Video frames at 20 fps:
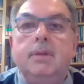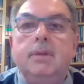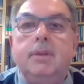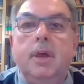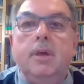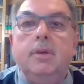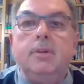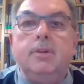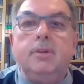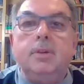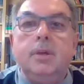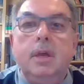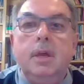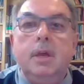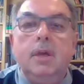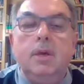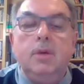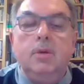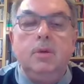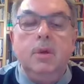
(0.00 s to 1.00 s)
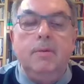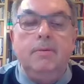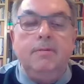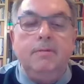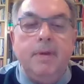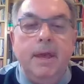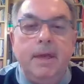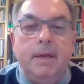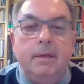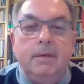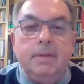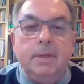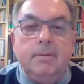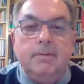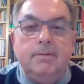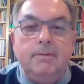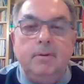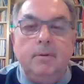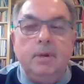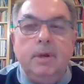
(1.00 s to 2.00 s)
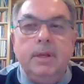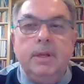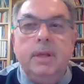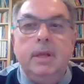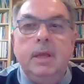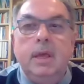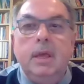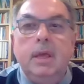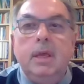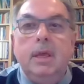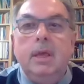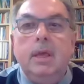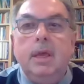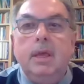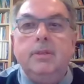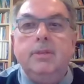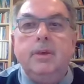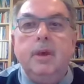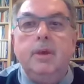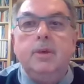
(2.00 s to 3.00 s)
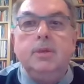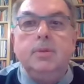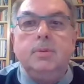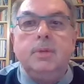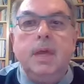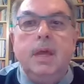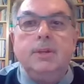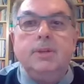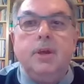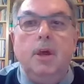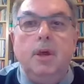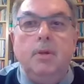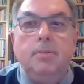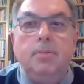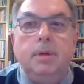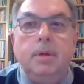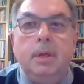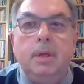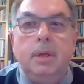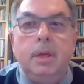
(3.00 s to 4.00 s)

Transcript: those who have failed and fallen, and those without hope,